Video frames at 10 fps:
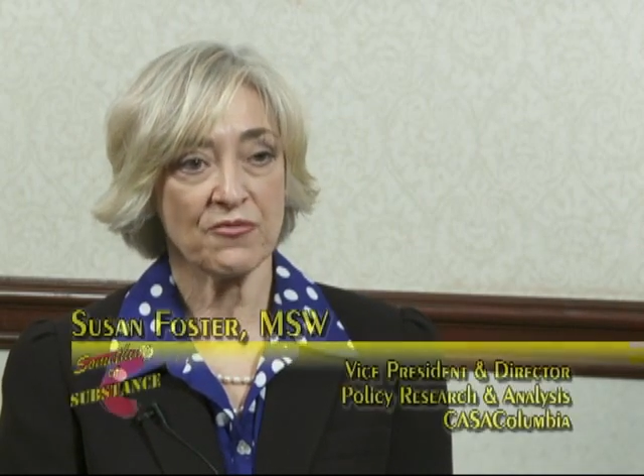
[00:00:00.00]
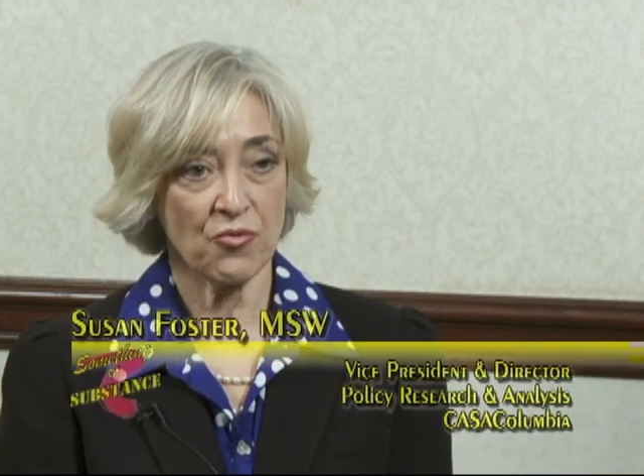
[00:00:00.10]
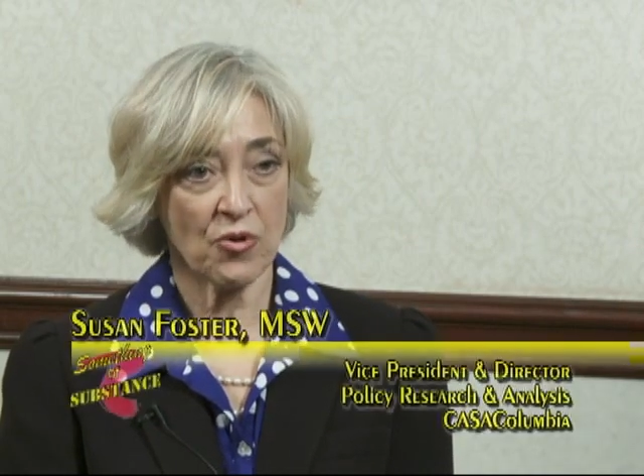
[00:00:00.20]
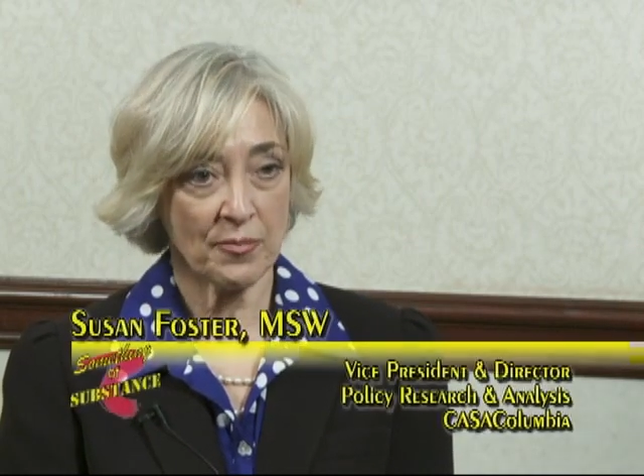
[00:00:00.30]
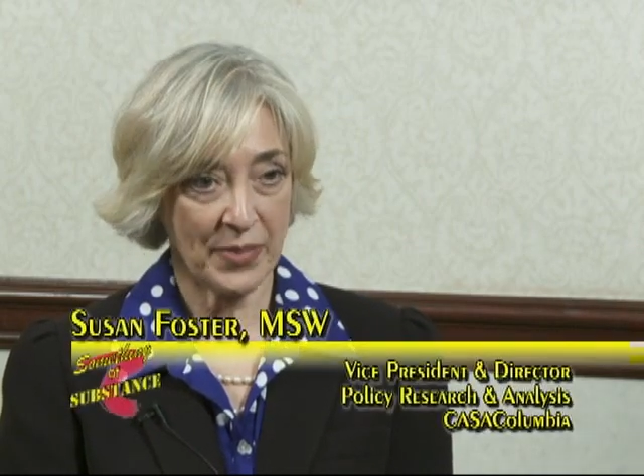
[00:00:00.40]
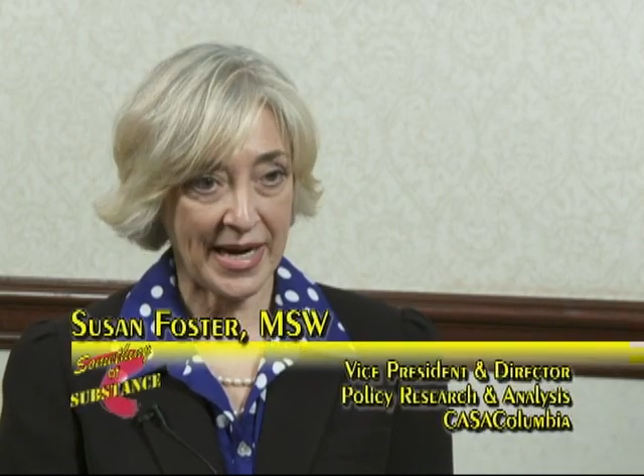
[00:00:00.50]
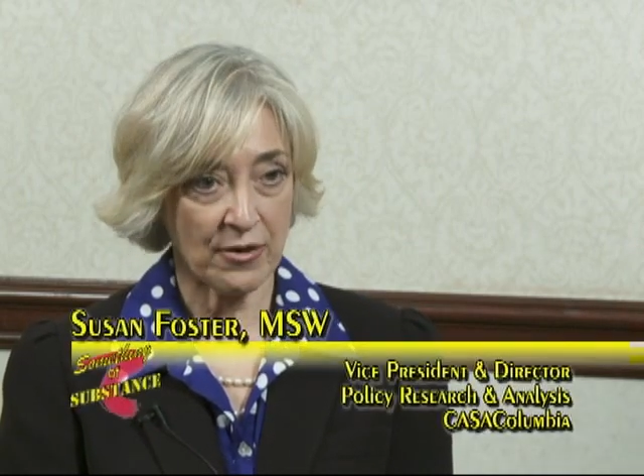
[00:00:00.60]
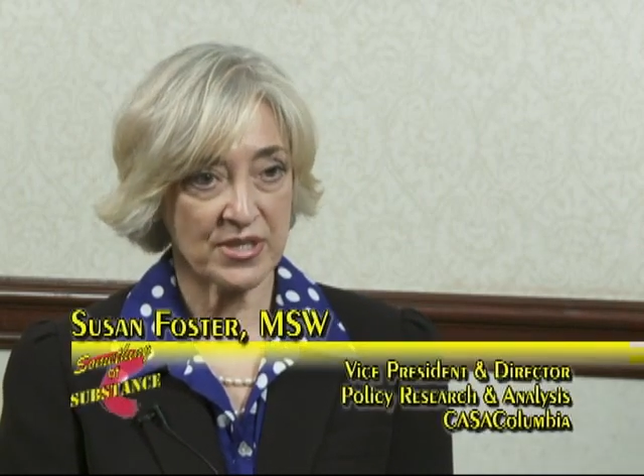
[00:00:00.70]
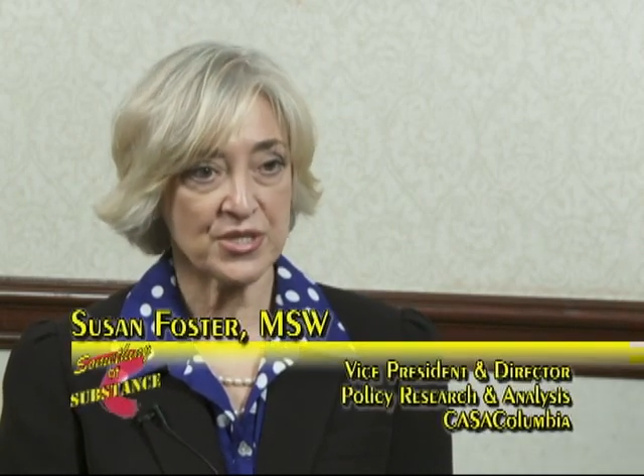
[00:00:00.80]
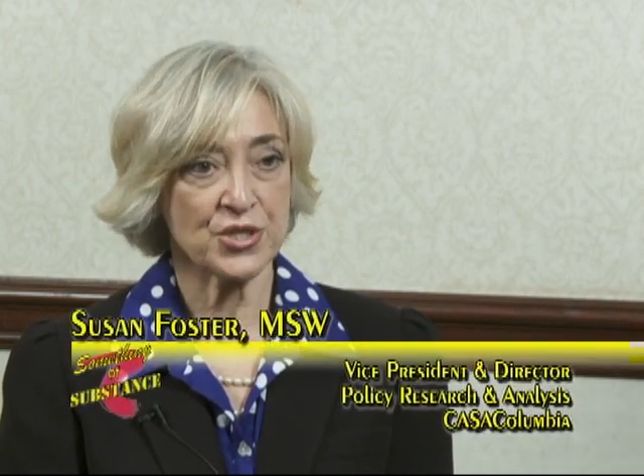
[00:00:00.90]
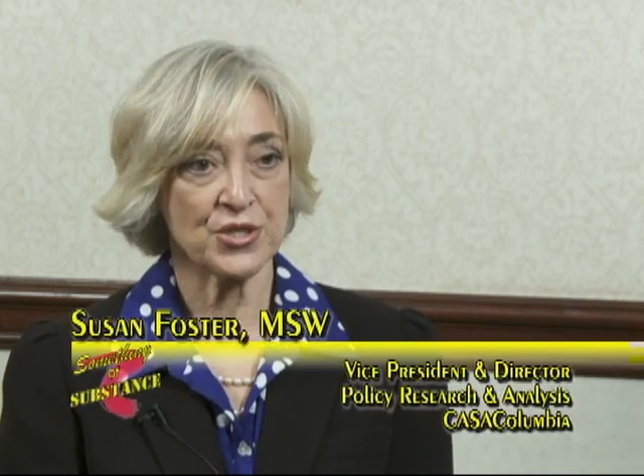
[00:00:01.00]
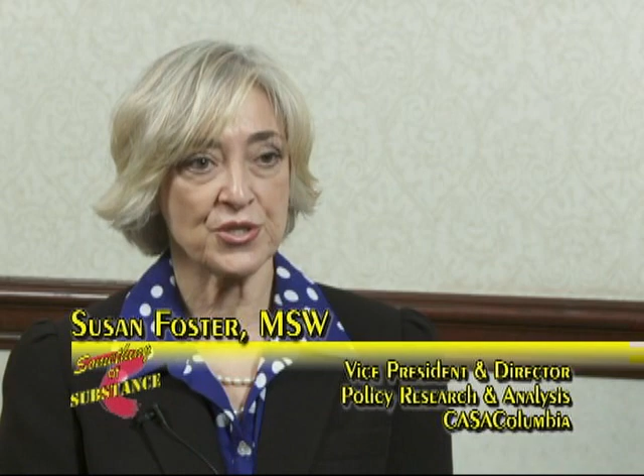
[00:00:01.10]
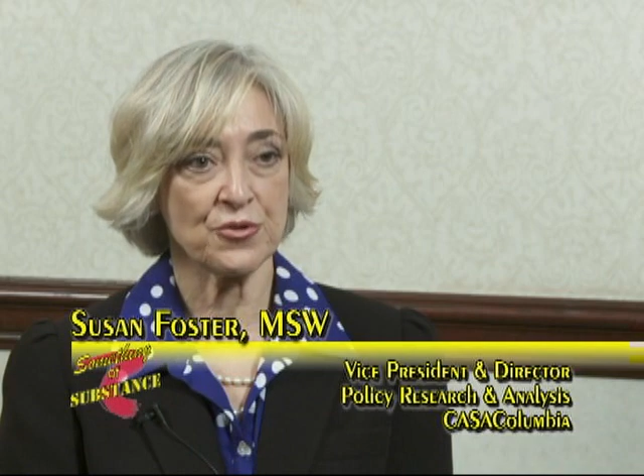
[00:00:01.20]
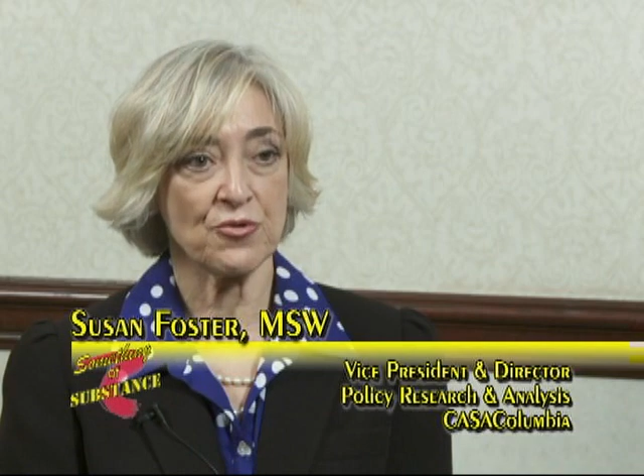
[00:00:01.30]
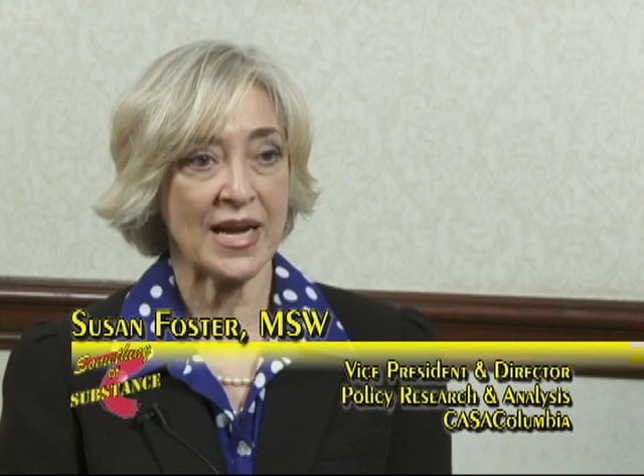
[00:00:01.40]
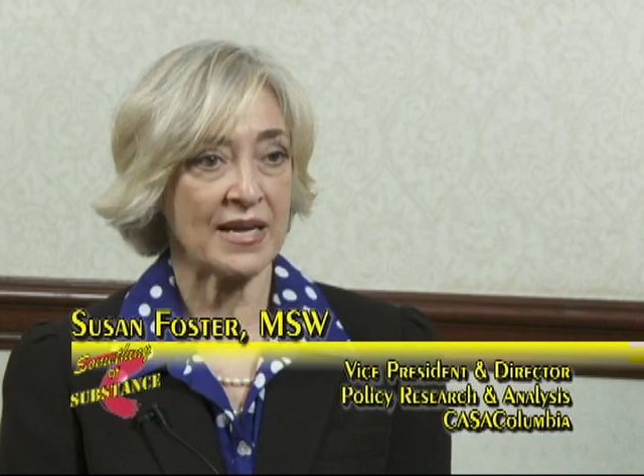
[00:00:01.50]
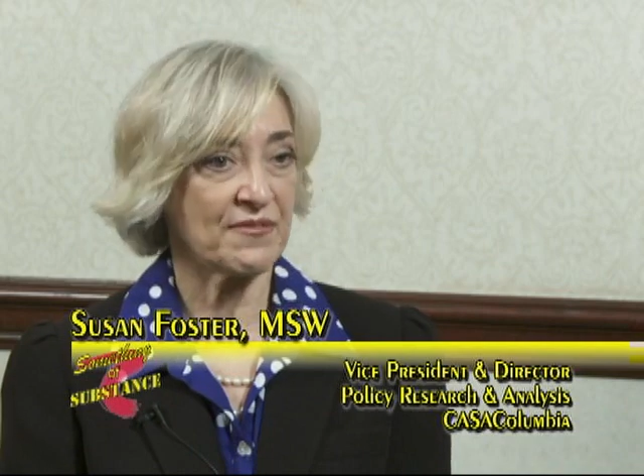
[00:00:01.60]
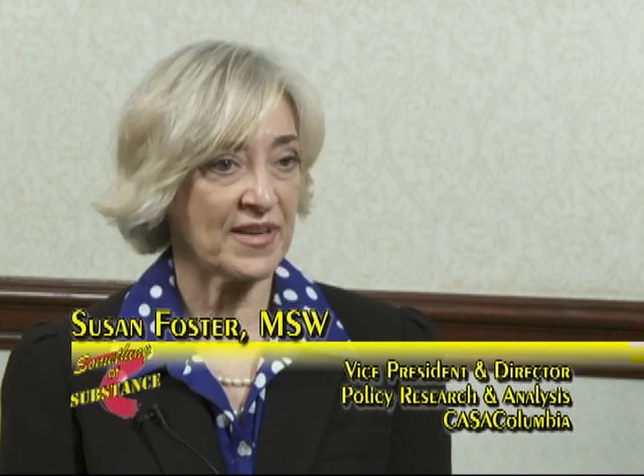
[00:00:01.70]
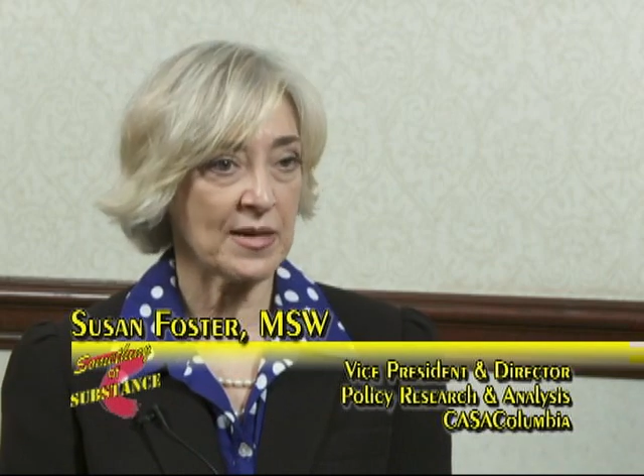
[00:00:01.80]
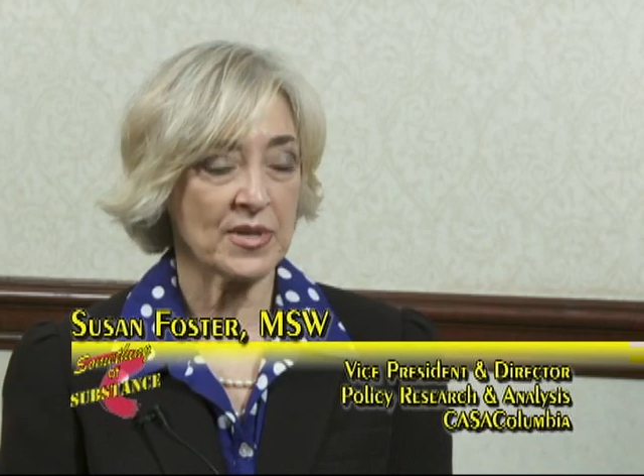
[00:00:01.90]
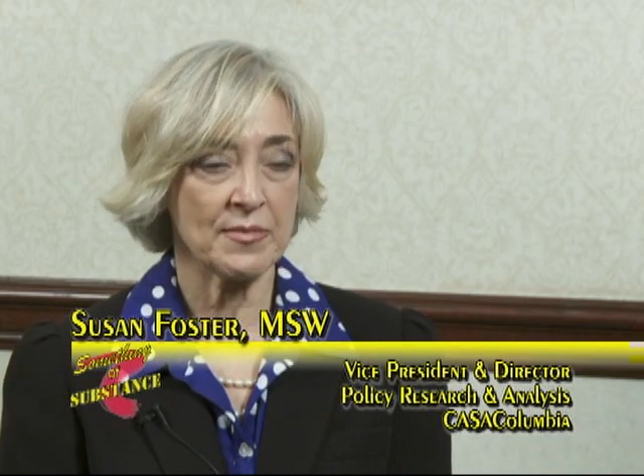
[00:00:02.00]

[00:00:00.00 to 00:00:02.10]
for parents to do and family